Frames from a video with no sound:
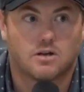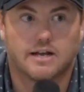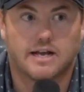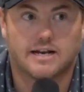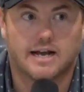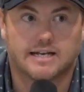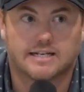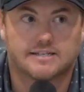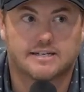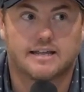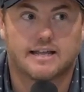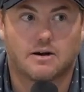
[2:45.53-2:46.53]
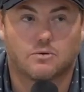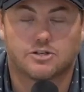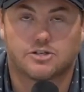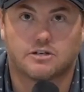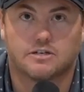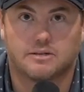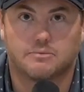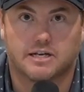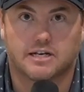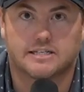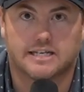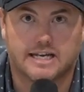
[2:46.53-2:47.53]
And I can say that with certainty
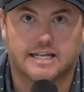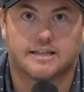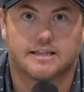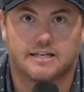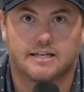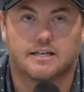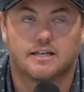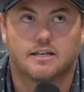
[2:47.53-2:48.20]
because he hit the